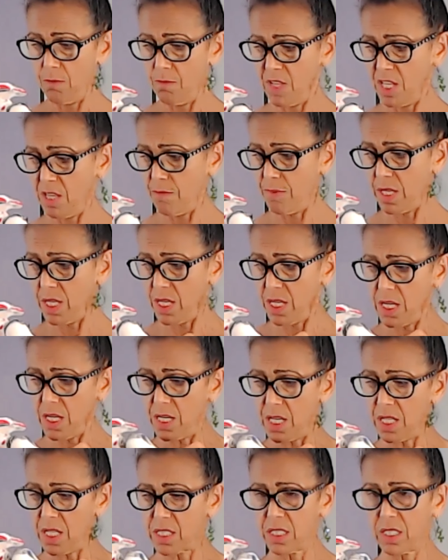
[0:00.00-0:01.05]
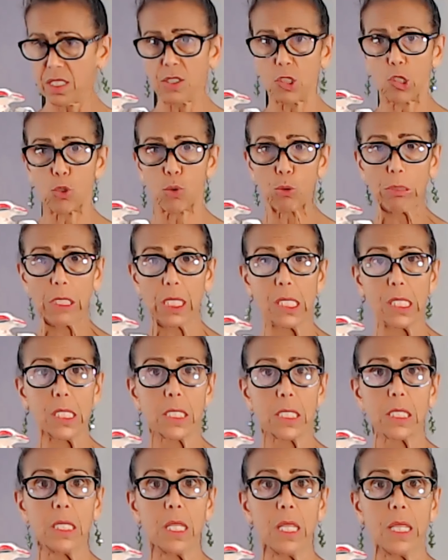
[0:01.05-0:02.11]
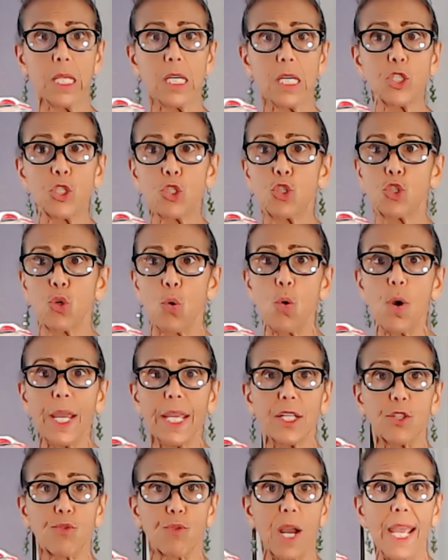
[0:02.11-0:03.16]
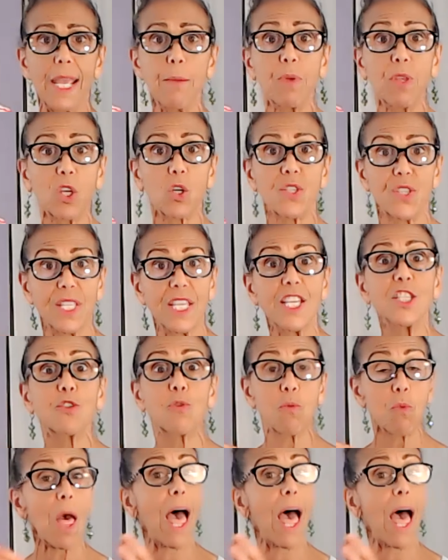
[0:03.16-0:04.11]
Maybe he needs a little grease in this joint, right? Because this is